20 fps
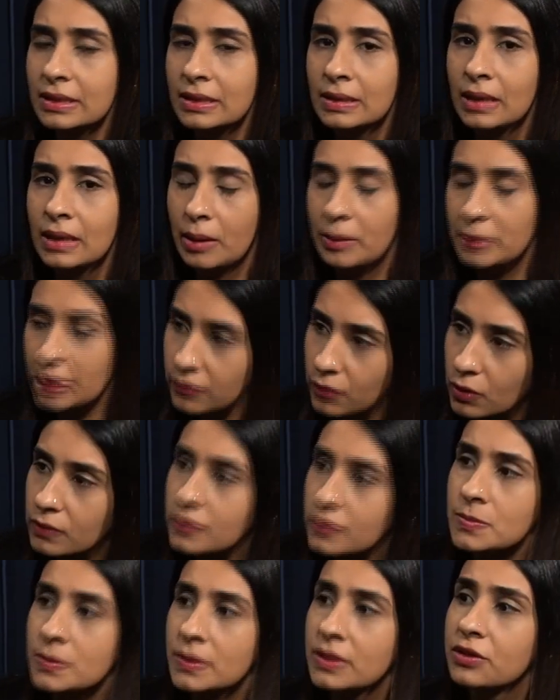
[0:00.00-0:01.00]
I've
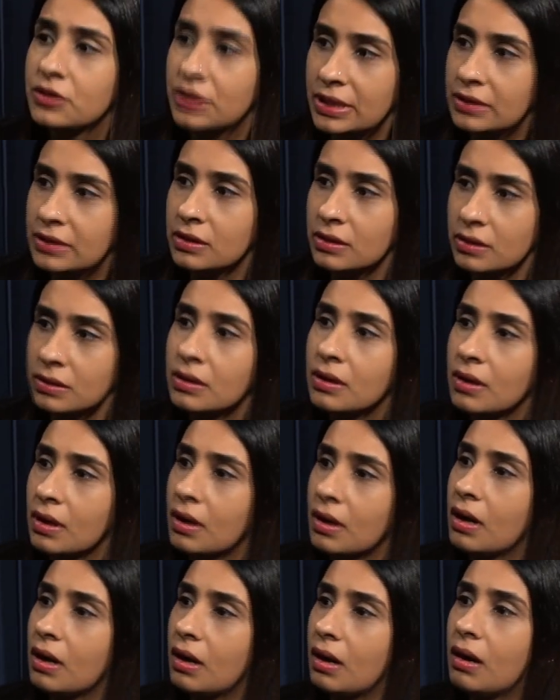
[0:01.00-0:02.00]
always been a reader,
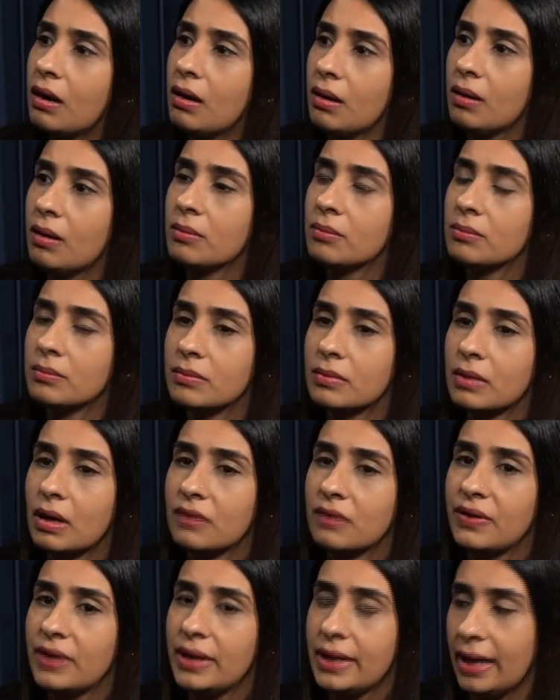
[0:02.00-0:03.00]

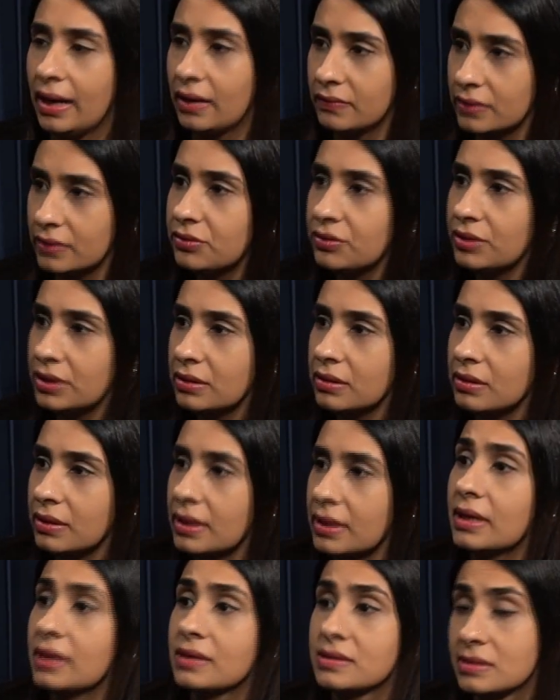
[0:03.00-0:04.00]
a very avid reader,
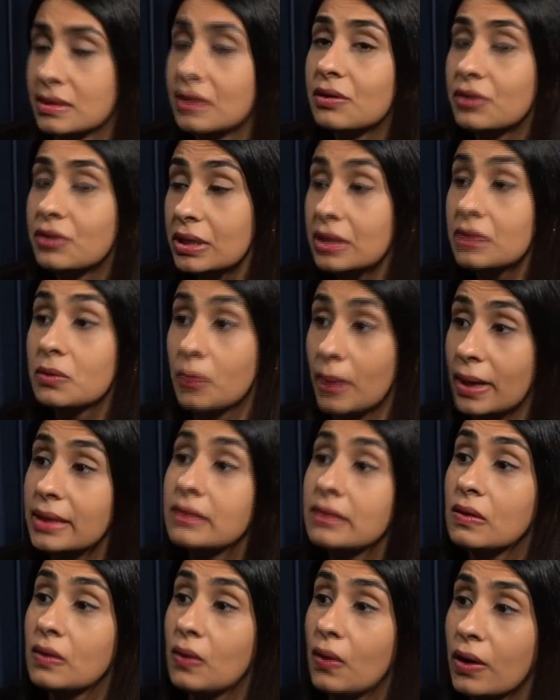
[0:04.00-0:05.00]
and I still read
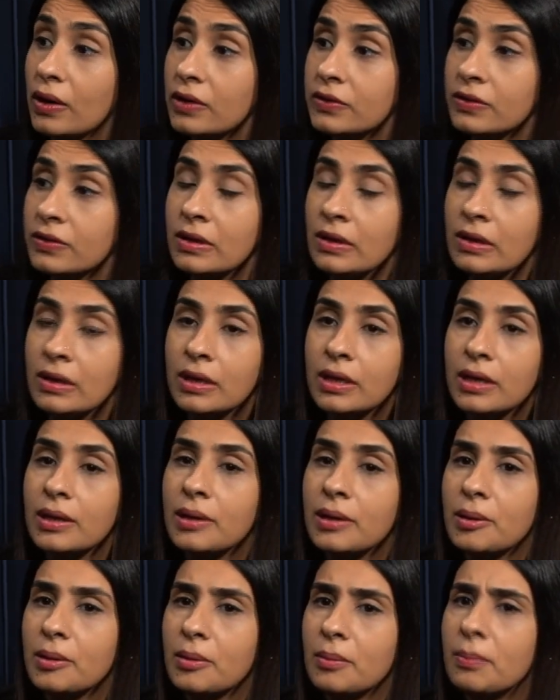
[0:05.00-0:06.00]
quite a lot.
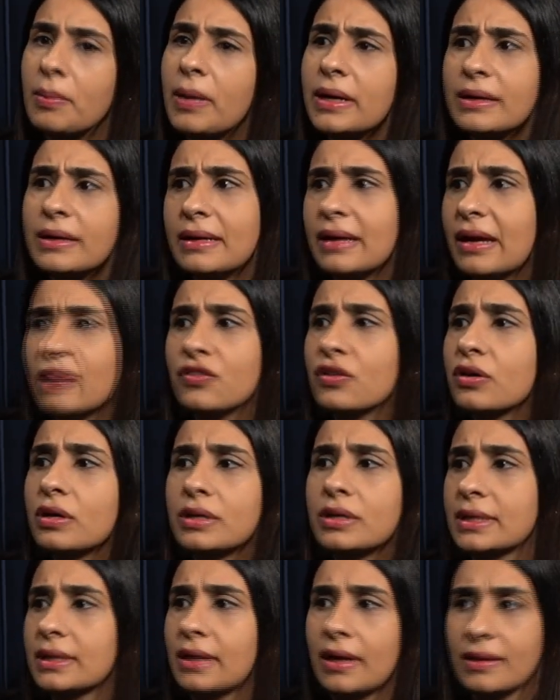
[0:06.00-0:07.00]
But never
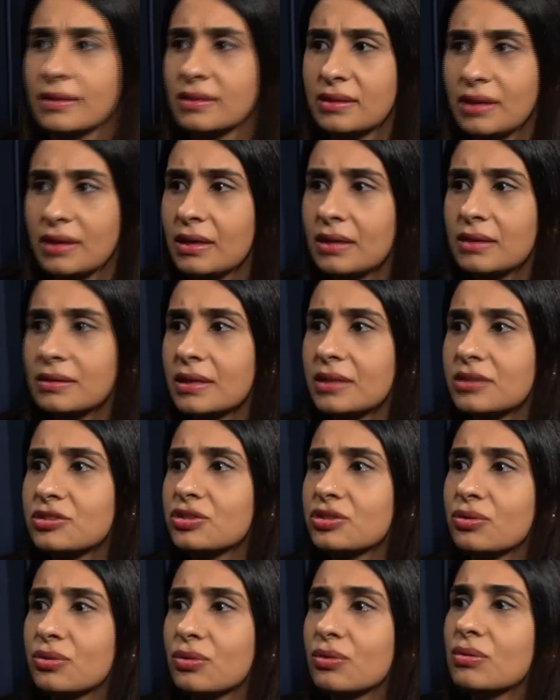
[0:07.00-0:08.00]
did I think that,
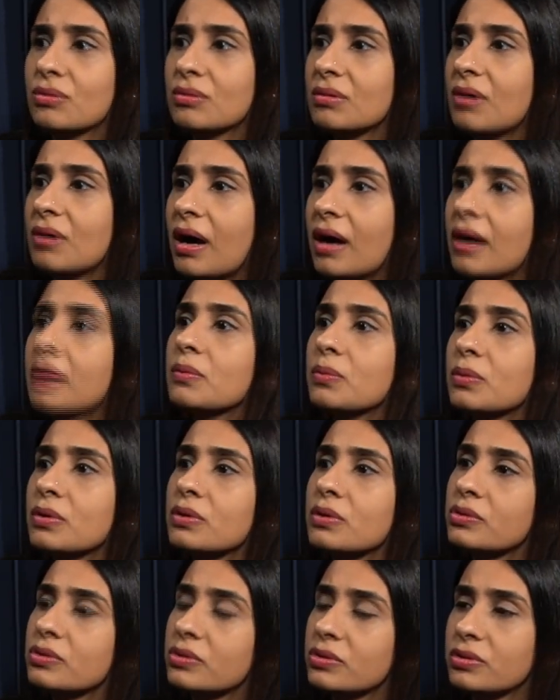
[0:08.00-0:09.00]
I
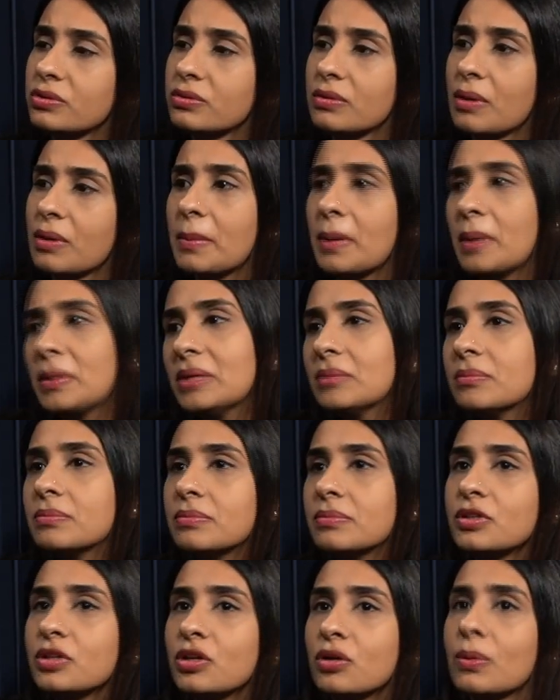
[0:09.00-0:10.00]
would,
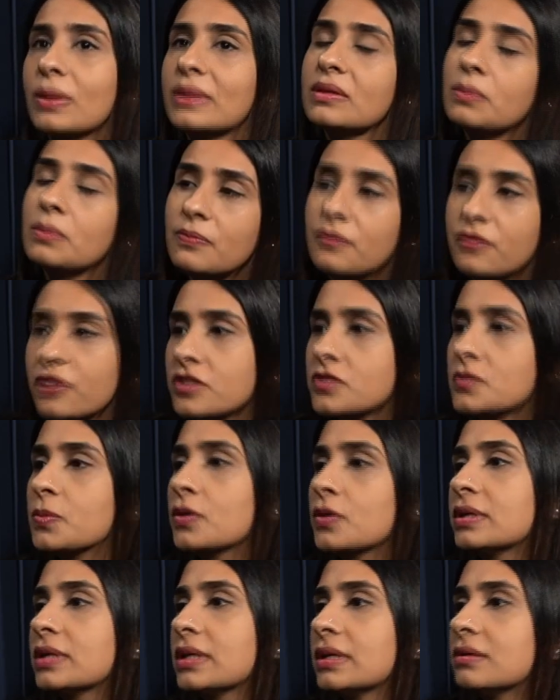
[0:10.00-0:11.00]
when the first
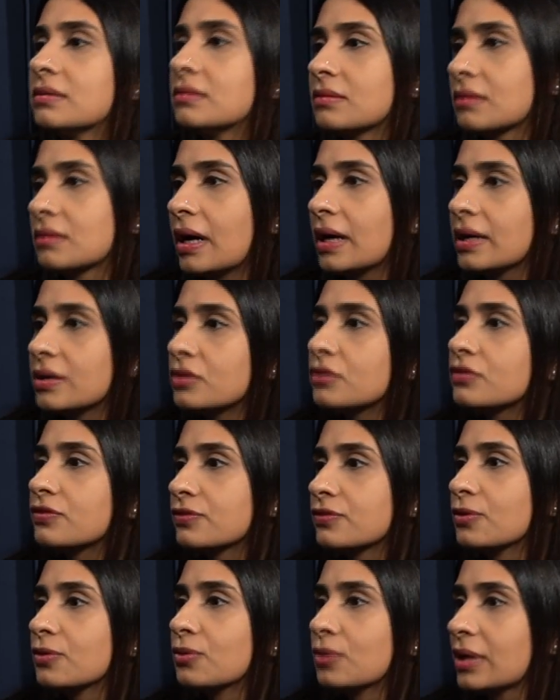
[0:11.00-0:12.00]
book did kind of
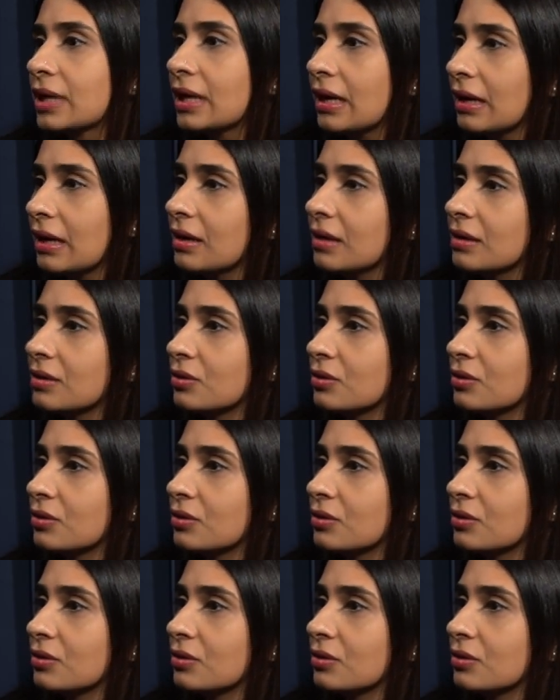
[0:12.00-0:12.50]
okay,